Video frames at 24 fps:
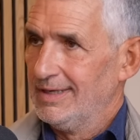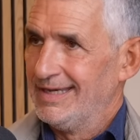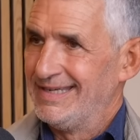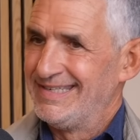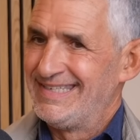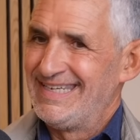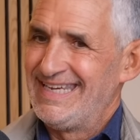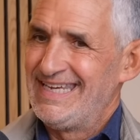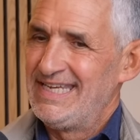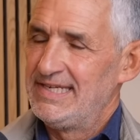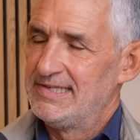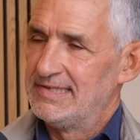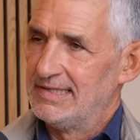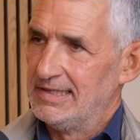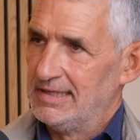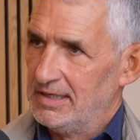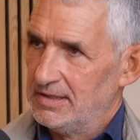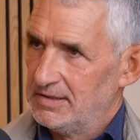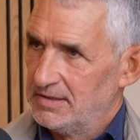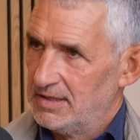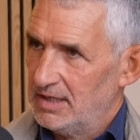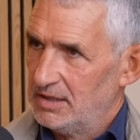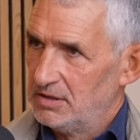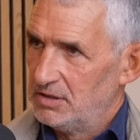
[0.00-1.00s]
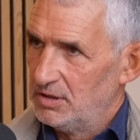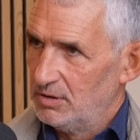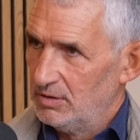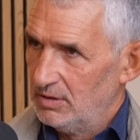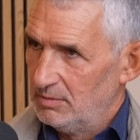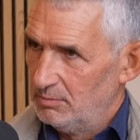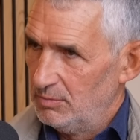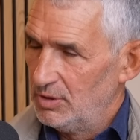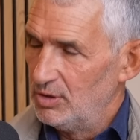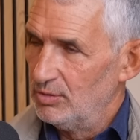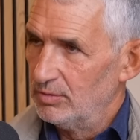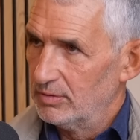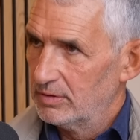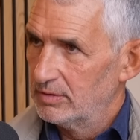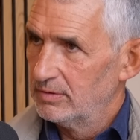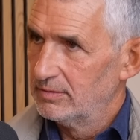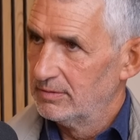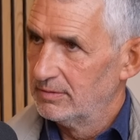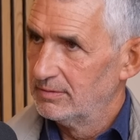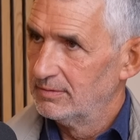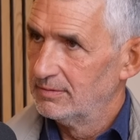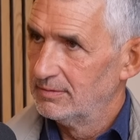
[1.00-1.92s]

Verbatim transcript: as easily as they mm. do in milk.